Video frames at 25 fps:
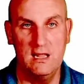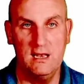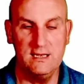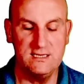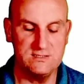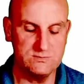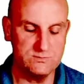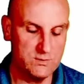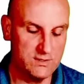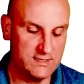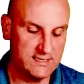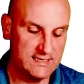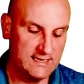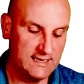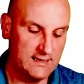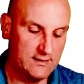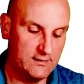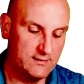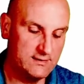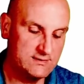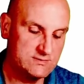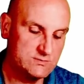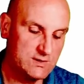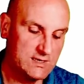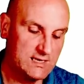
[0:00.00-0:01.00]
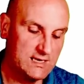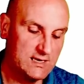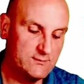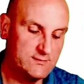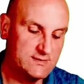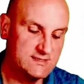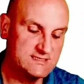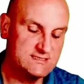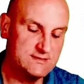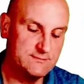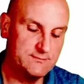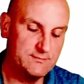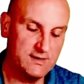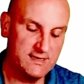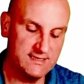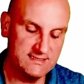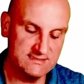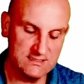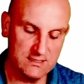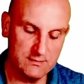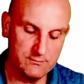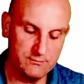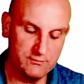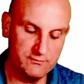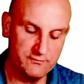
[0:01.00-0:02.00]
Let's work it out. Let's work it out with a simple
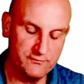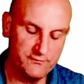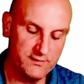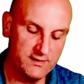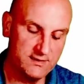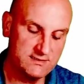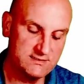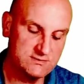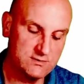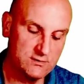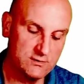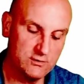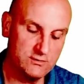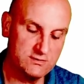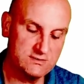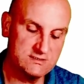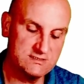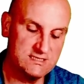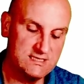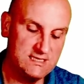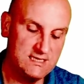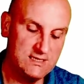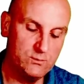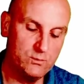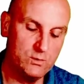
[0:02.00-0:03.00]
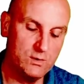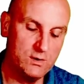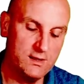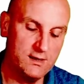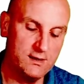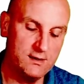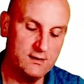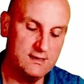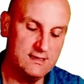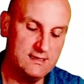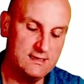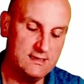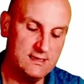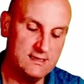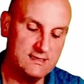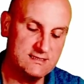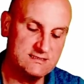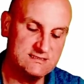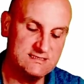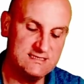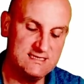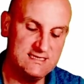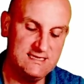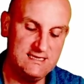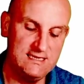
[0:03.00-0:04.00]
example first. So I got
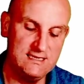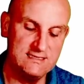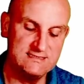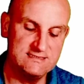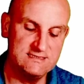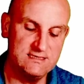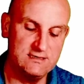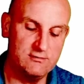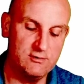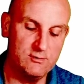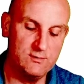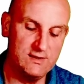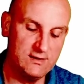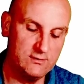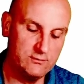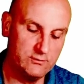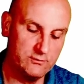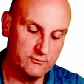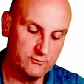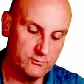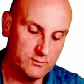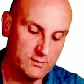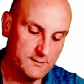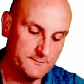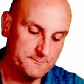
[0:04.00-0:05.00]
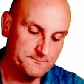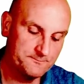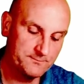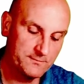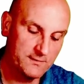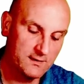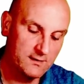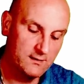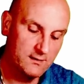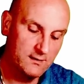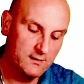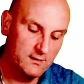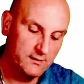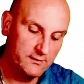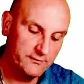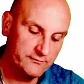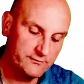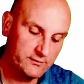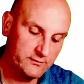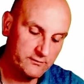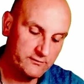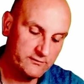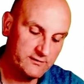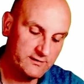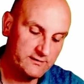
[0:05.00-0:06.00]
T0 equals 1.
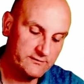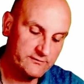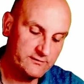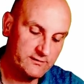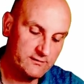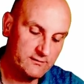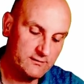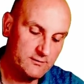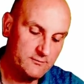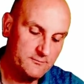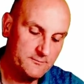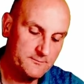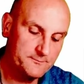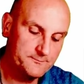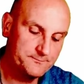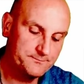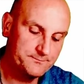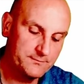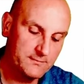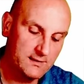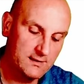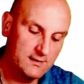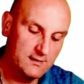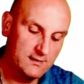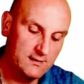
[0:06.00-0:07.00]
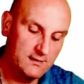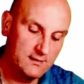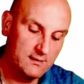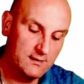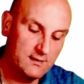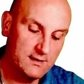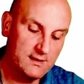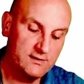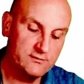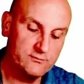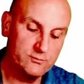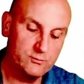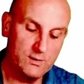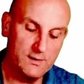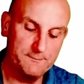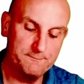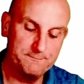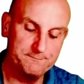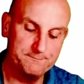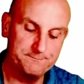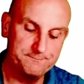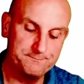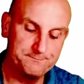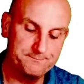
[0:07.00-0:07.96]
So T0 is 1.